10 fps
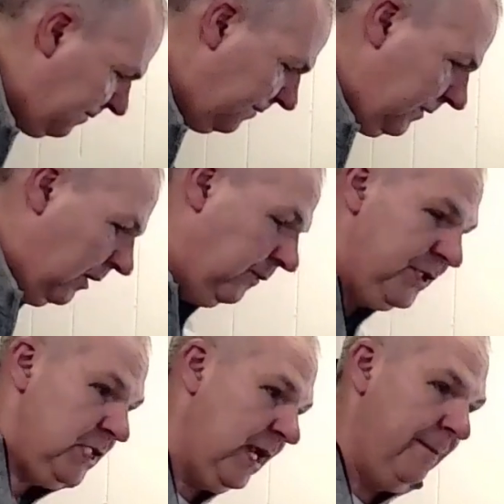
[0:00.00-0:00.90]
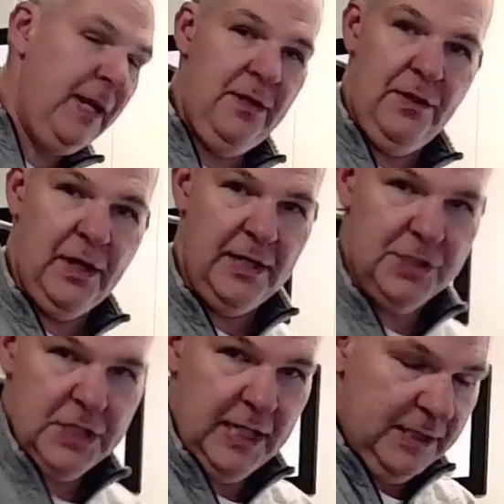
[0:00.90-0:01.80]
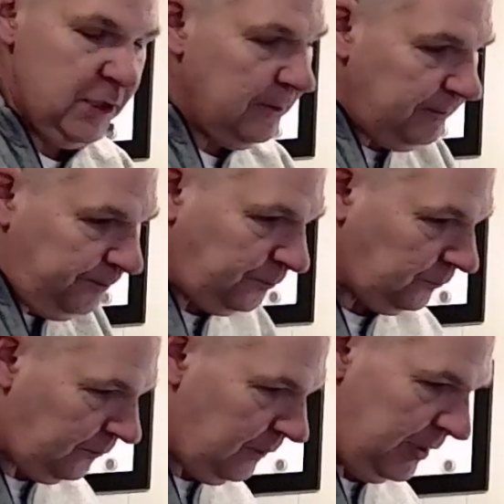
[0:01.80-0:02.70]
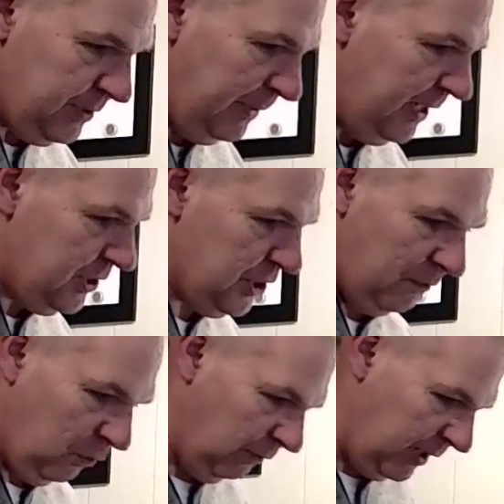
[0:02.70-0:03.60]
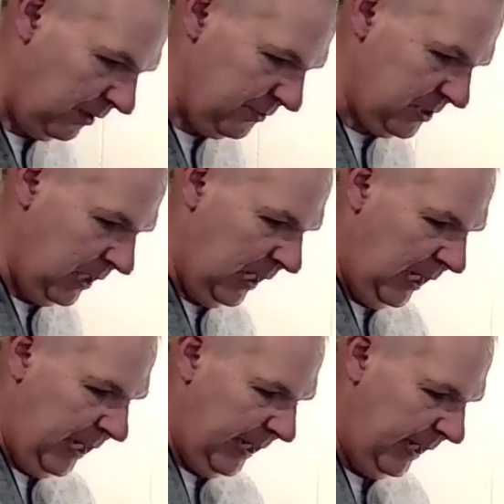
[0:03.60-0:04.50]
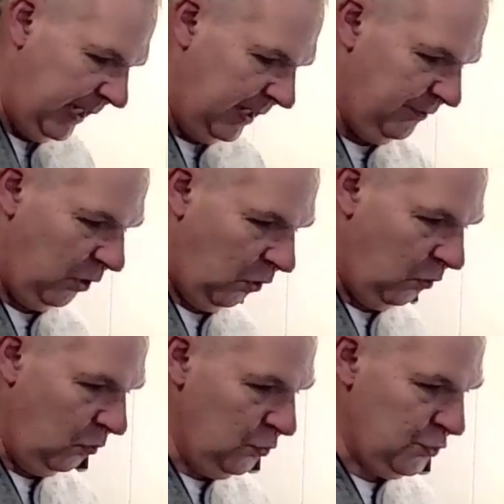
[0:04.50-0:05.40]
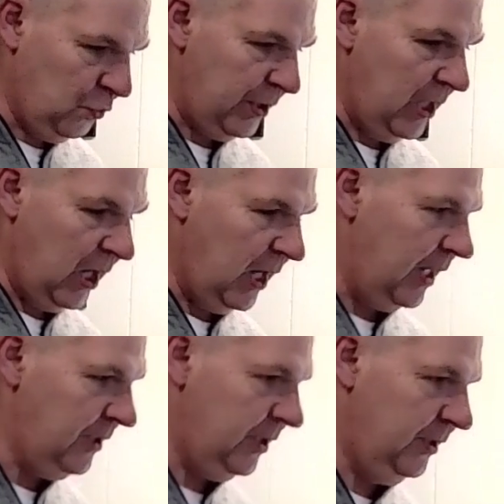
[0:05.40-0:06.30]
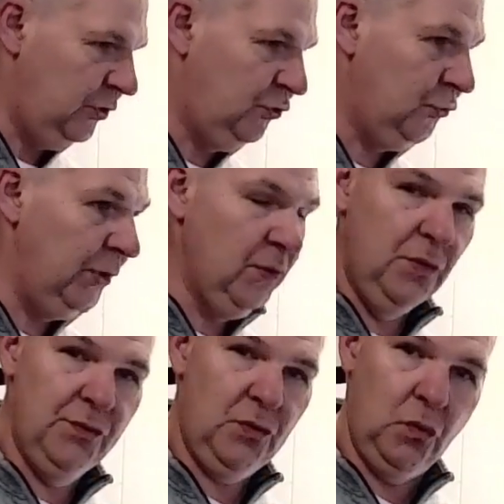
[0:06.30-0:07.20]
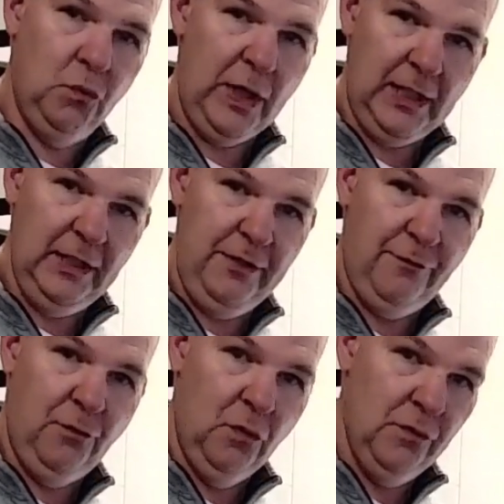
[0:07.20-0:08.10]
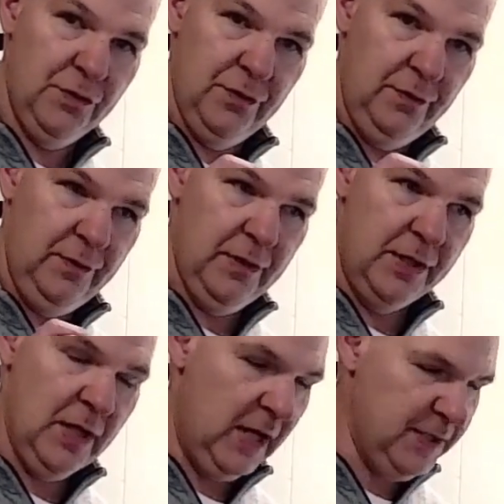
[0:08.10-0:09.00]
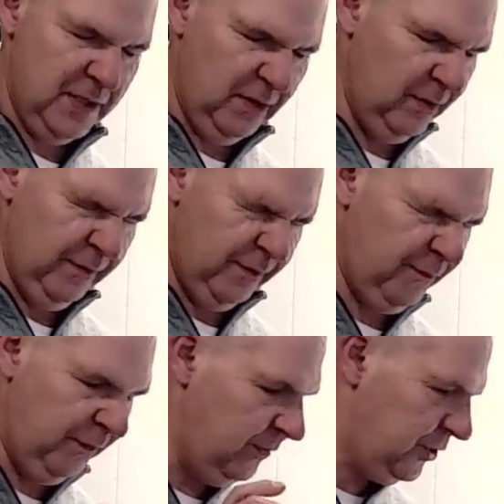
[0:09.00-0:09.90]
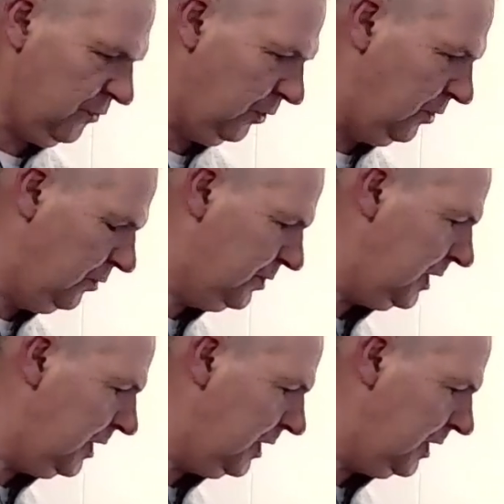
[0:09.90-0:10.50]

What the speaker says: this is not made in the United States. It's made somewhere else, and the holes were not drilled correctly for the nuts, or for the screws,